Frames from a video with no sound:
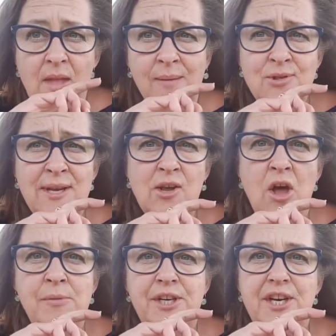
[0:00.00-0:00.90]
I'm doing
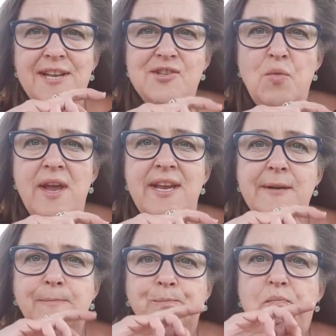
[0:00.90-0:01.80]
comedy next
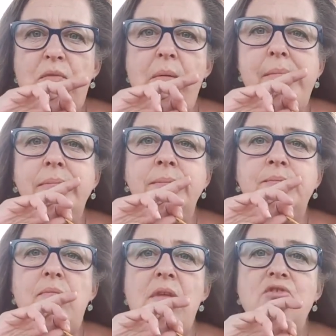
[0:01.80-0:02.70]
week,
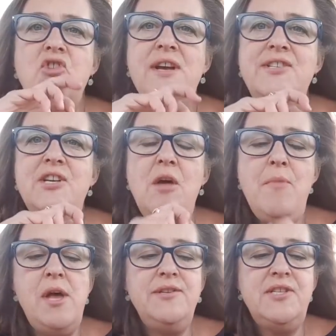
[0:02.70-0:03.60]
Tracy. I
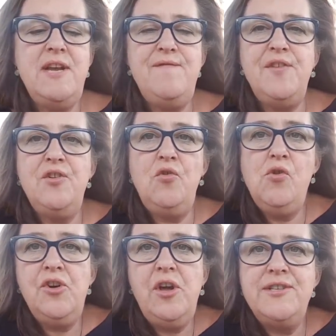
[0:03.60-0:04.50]
might see if the
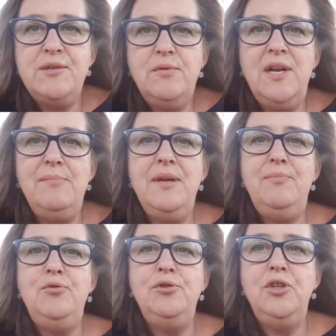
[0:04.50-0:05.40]
organiser will let me
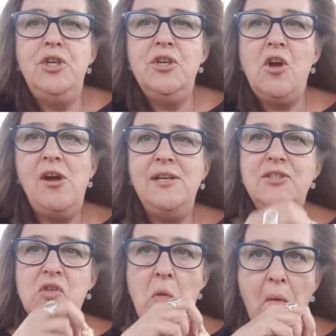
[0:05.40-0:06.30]
put you
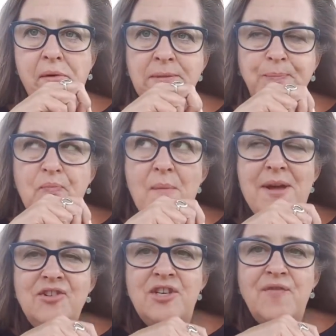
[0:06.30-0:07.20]
guys...
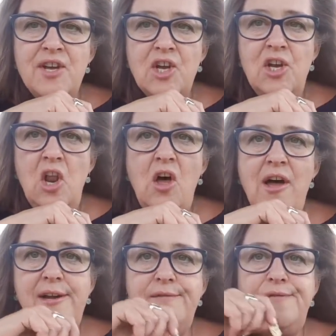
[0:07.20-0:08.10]
Imagine if I go
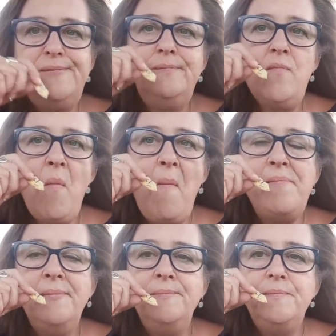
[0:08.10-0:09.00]
live,
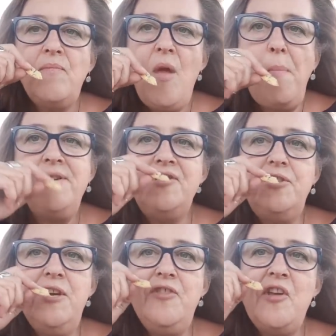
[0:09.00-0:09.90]
but
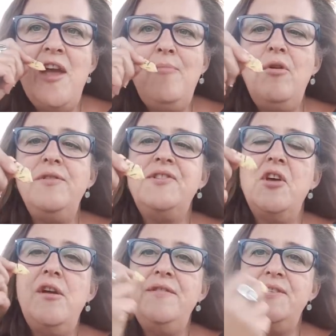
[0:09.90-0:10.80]
stick the camera on the
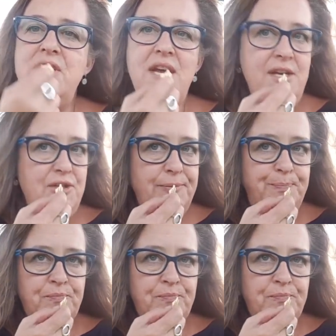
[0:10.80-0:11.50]
side of the stage.